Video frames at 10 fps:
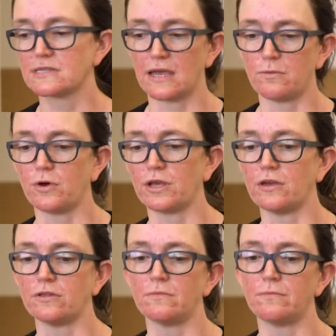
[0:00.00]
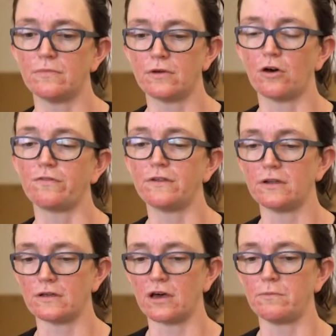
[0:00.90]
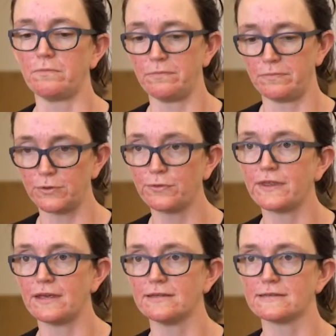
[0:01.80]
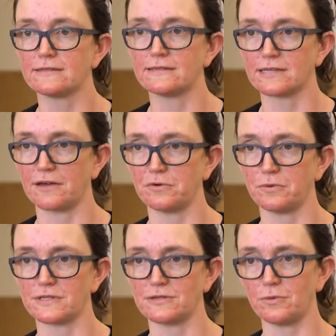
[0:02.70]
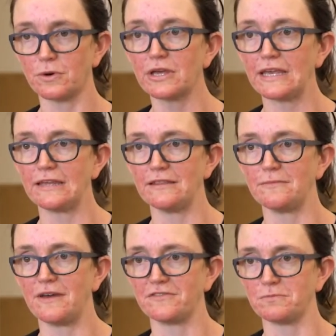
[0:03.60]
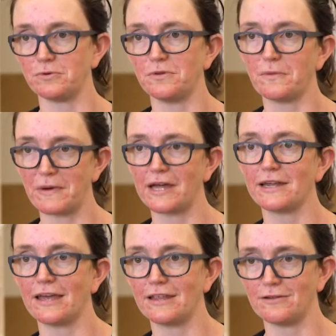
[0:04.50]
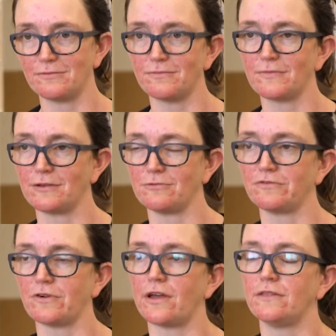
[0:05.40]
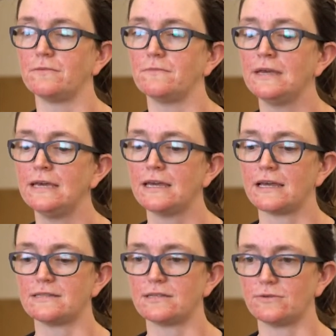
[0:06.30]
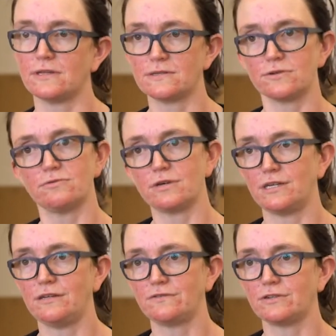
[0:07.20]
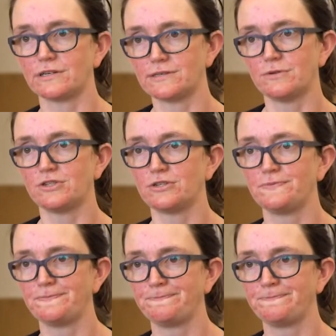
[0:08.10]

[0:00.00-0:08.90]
keep working on them. Often I build things, discover what's not working in them, have to pull them apart again and refine them until they're sort of ready for exhibition.